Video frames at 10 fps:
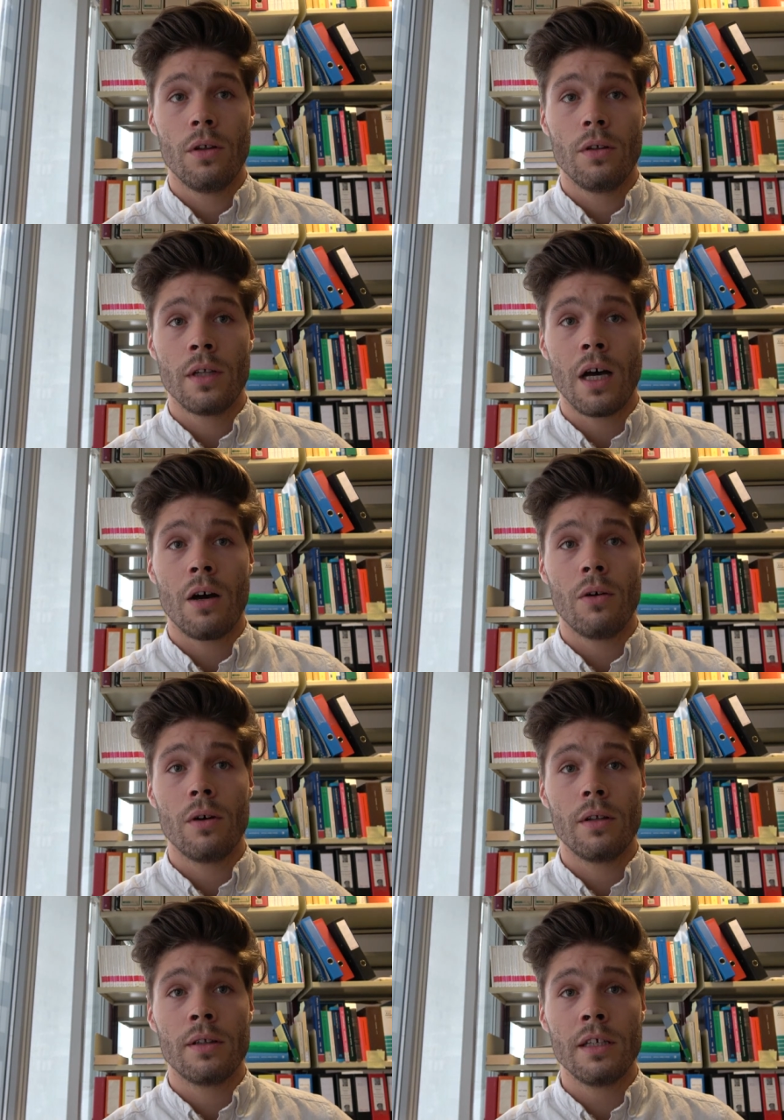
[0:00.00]
Now,
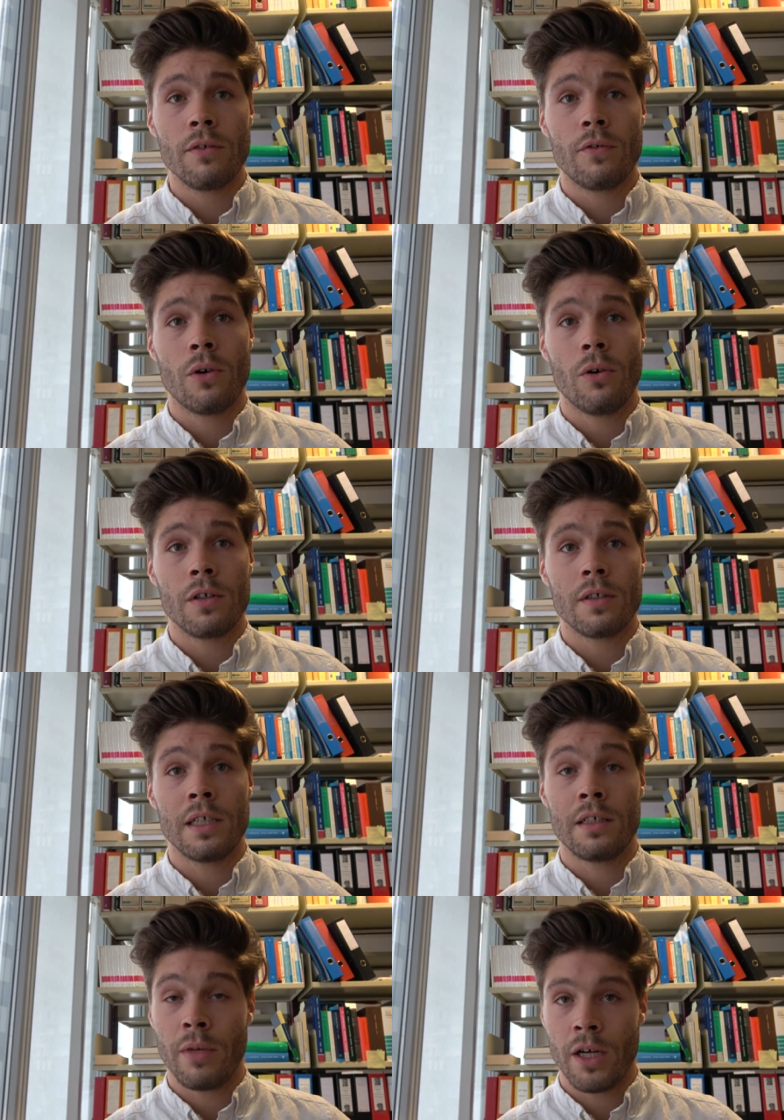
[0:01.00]
this of course
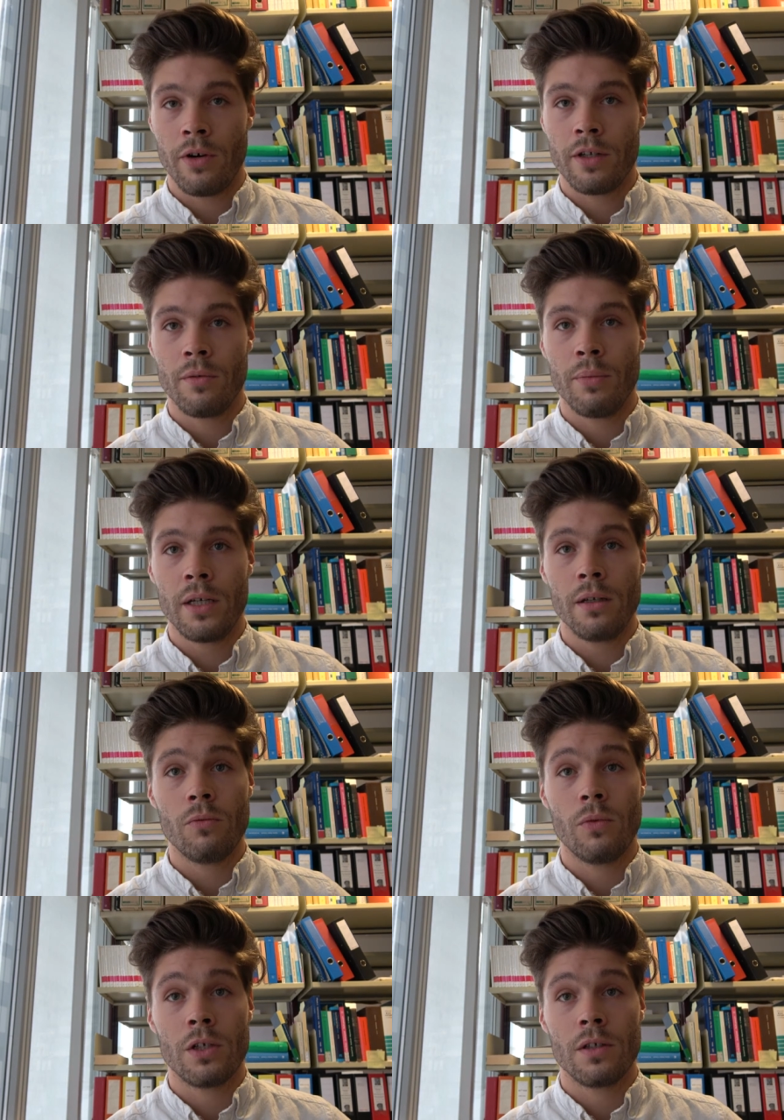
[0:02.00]
is a minority
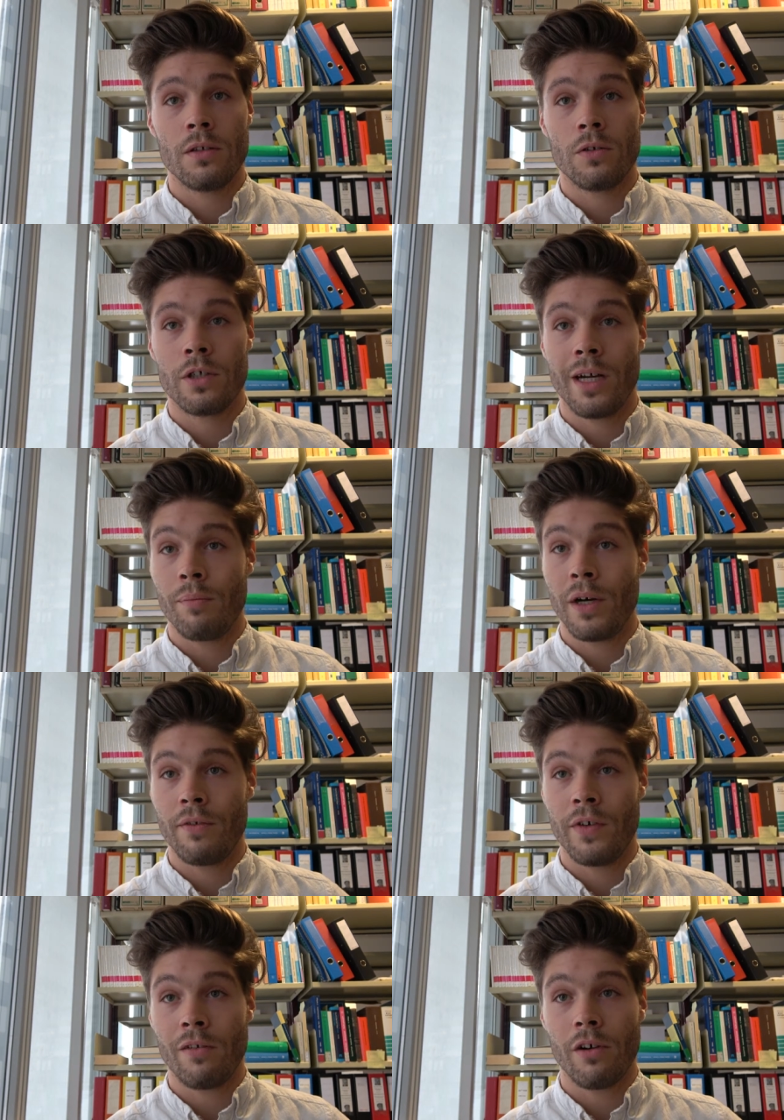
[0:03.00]
opinion which is not shared by the
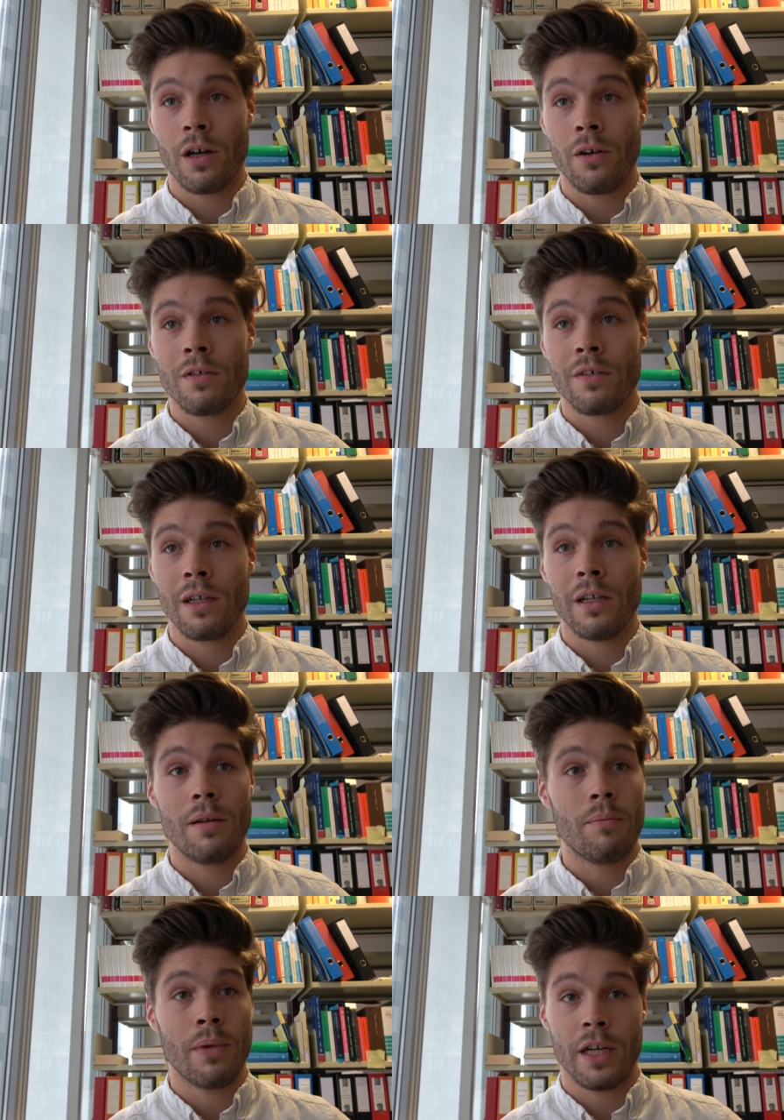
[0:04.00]
Federal Council,
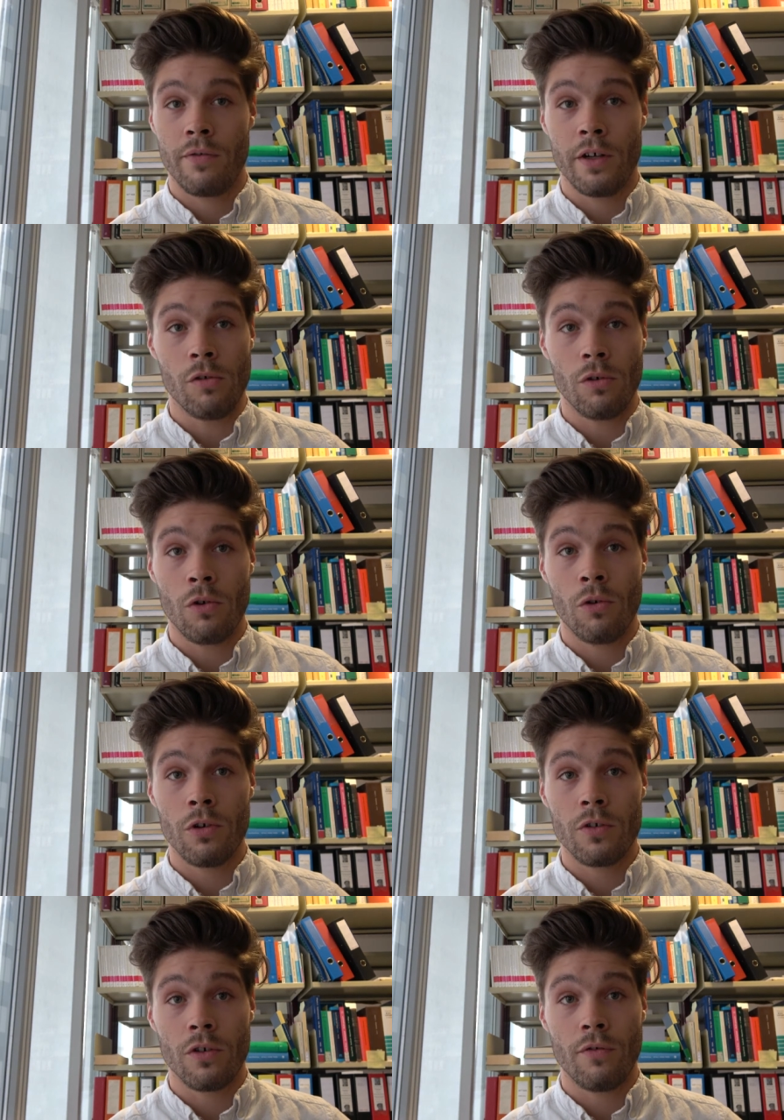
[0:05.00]
by the Federal
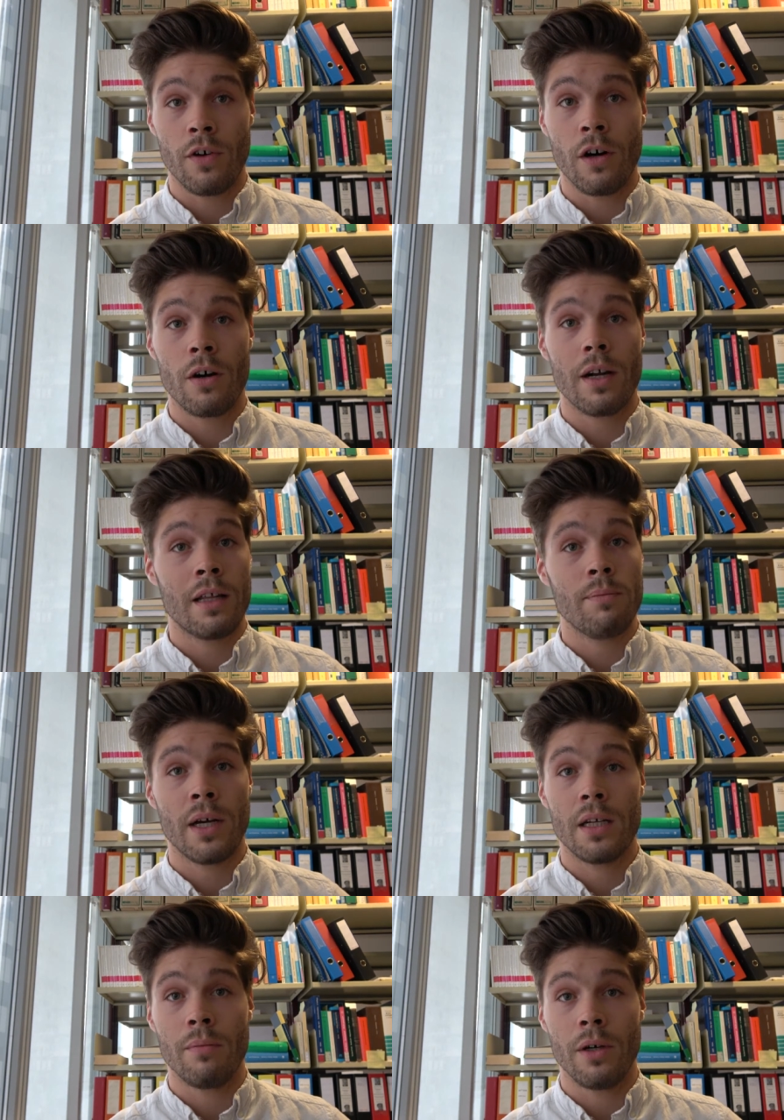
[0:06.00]
Court so far, and
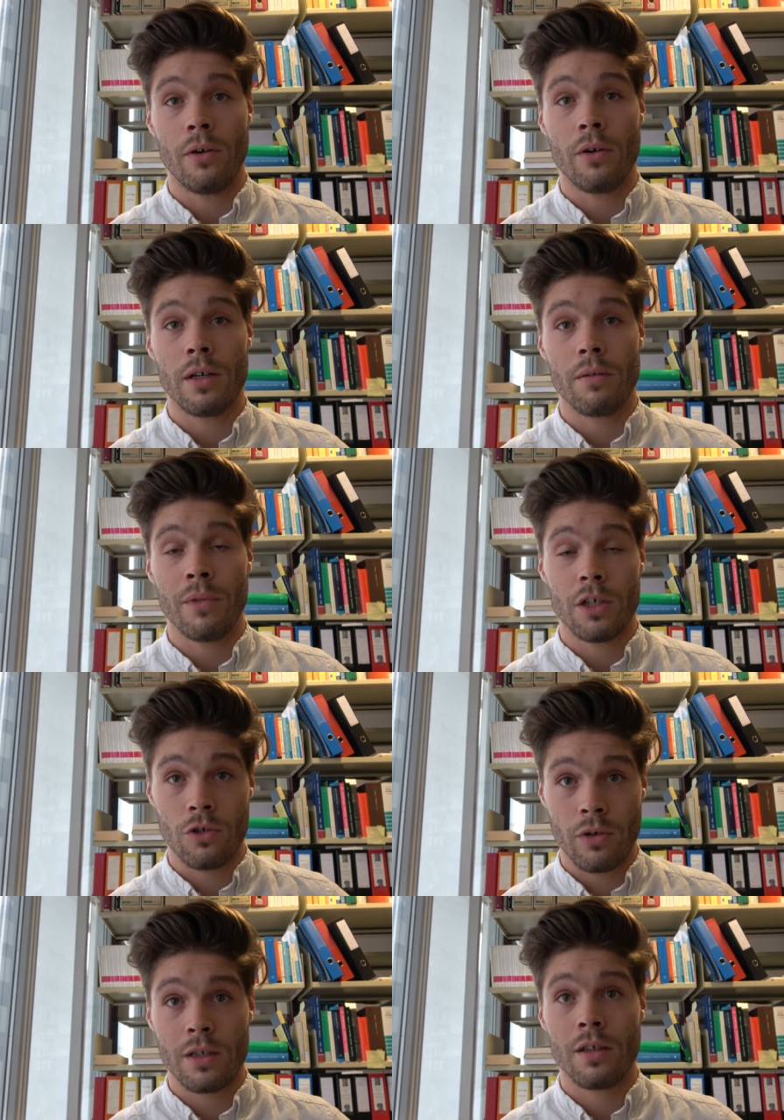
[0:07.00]
by the
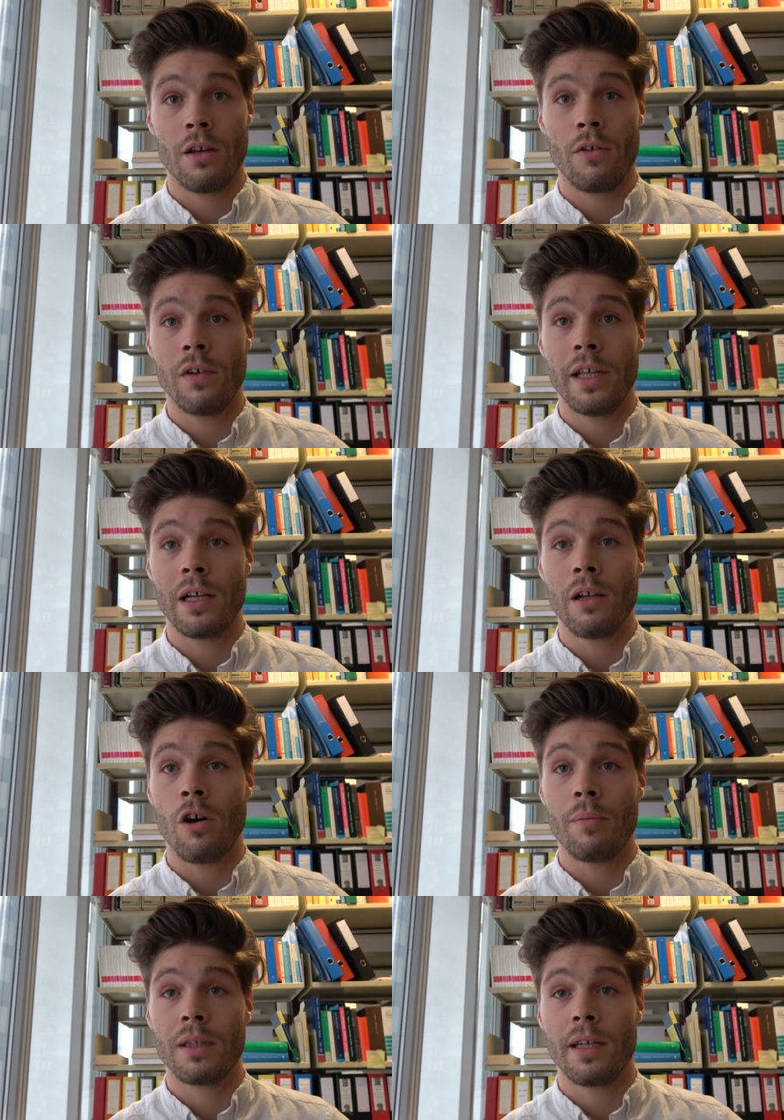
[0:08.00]
majority of legal
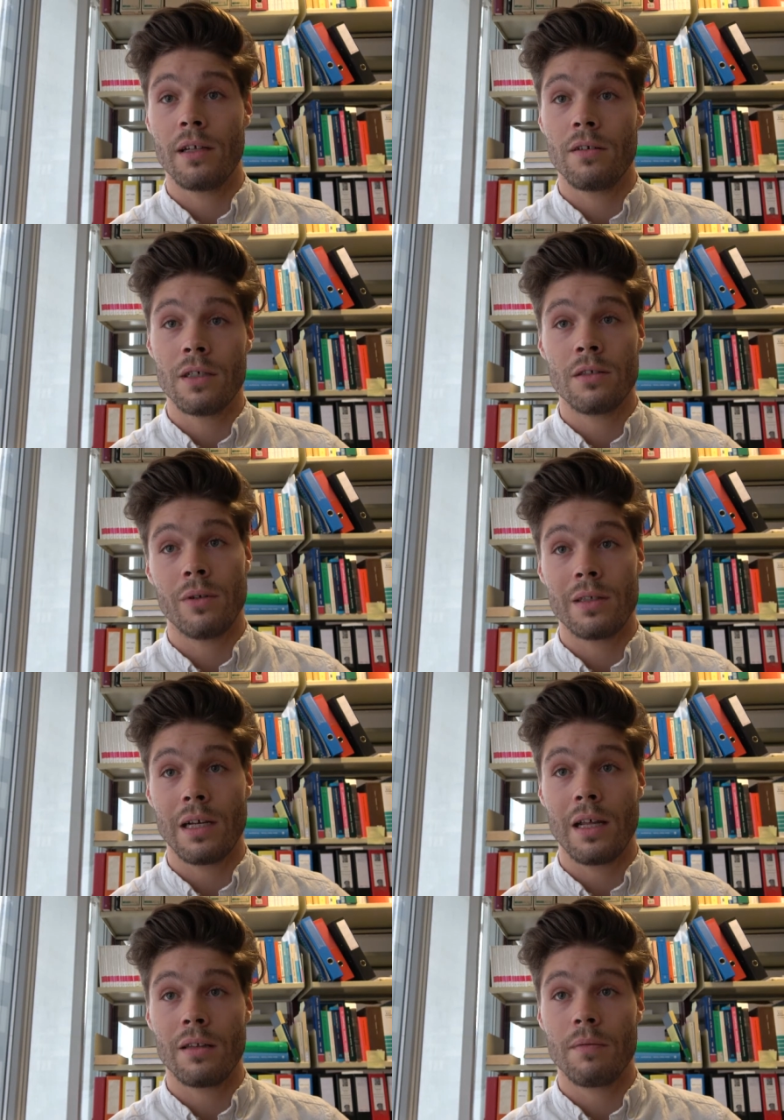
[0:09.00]
commentators in
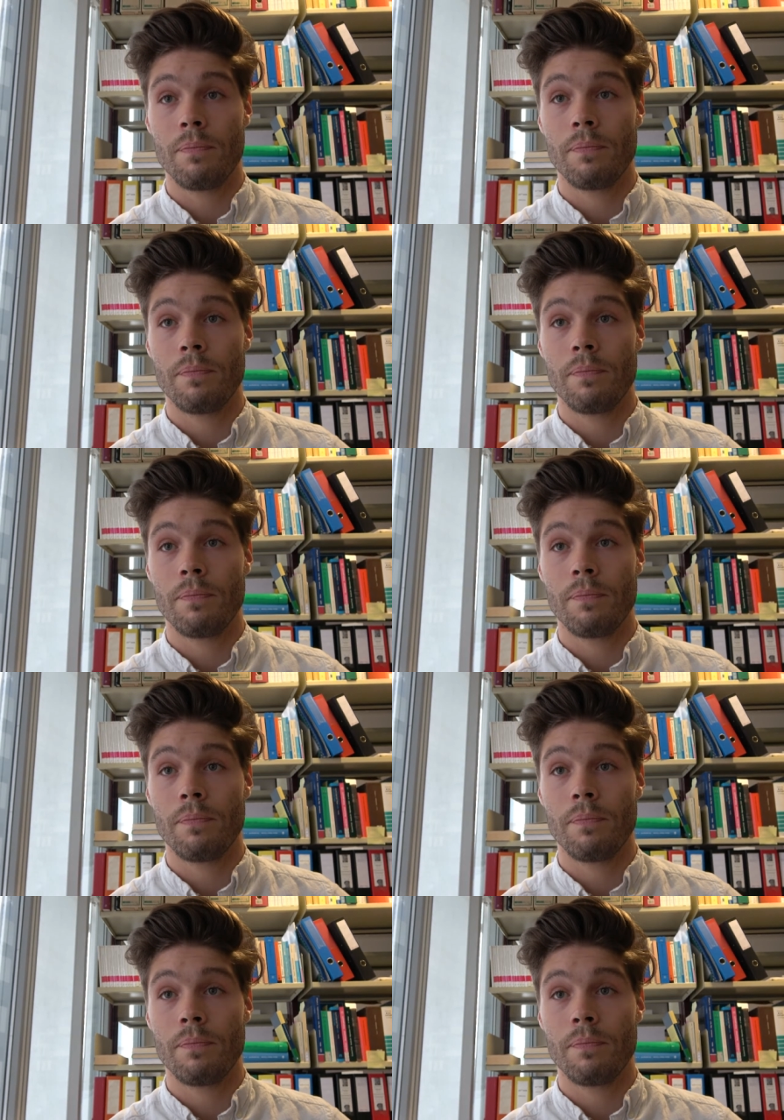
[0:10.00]
Switzerland.